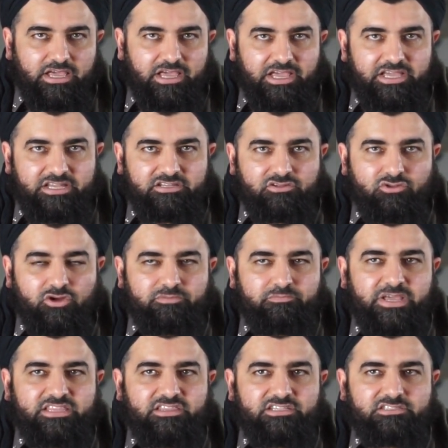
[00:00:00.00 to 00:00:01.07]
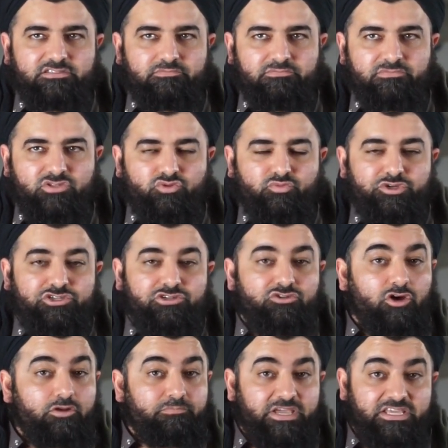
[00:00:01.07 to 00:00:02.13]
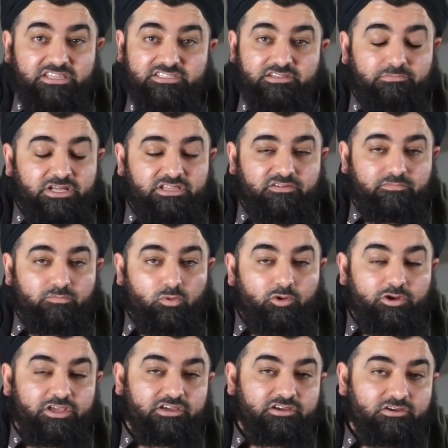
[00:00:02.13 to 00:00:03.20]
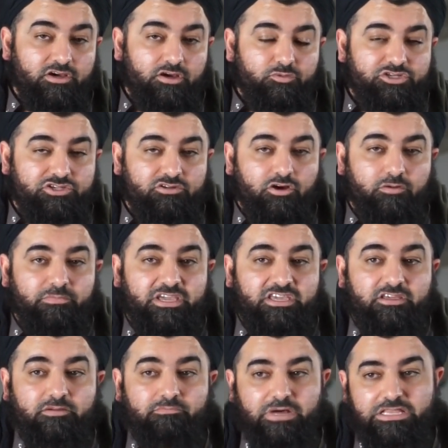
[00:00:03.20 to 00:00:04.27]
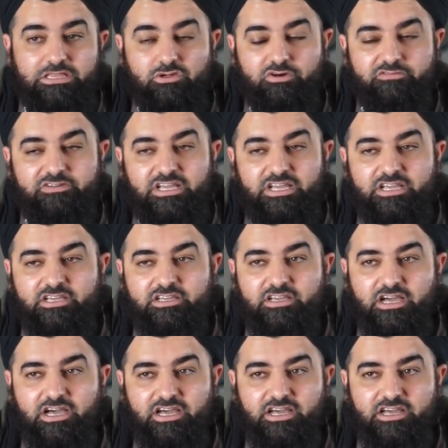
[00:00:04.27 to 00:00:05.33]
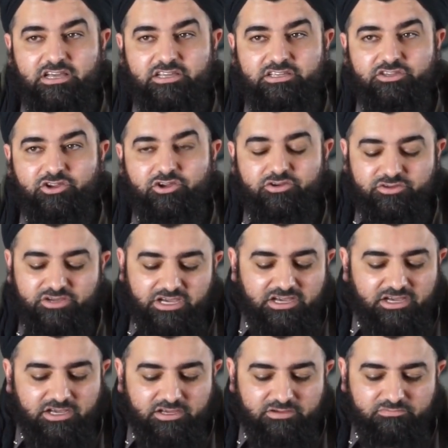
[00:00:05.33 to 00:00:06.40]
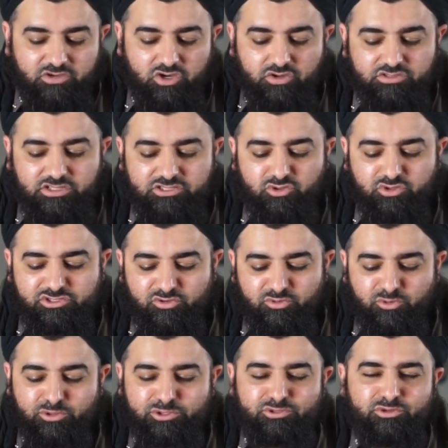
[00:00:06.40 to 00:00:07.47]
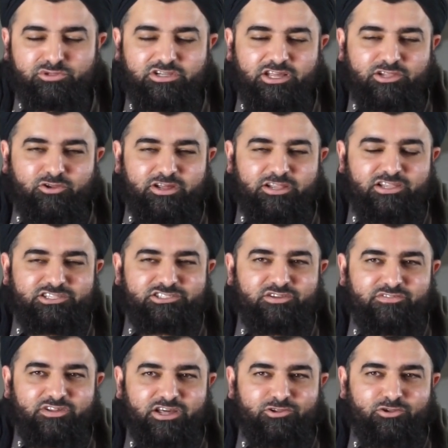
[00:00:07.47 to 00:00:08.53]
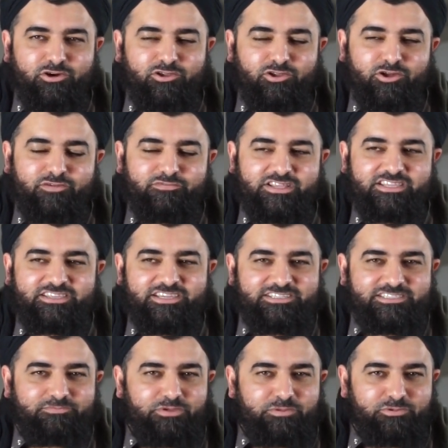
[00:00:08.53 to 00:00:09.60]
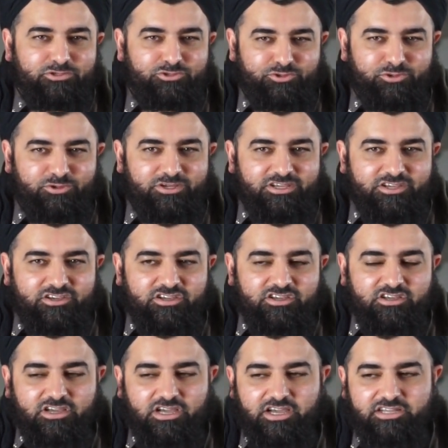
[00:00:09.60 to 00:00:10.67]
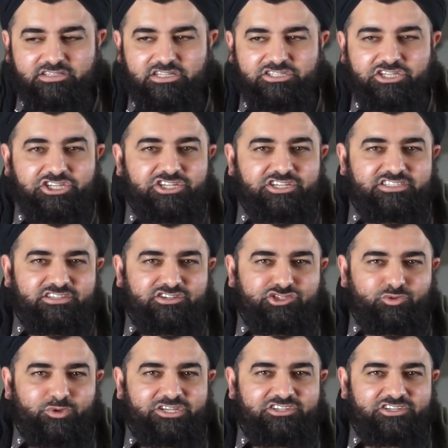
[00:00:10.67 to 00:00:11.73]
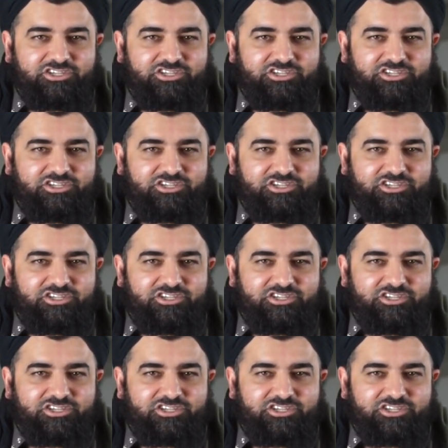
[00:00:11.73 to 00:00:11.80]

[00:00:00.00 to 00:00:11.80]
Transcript: and not make this. We should not make this a month of mourning, and we should not make it a month of, uh, you know. Um, there's also also a, lot, a list of a, lot of other things that people do. Uh, the dishes, the sweet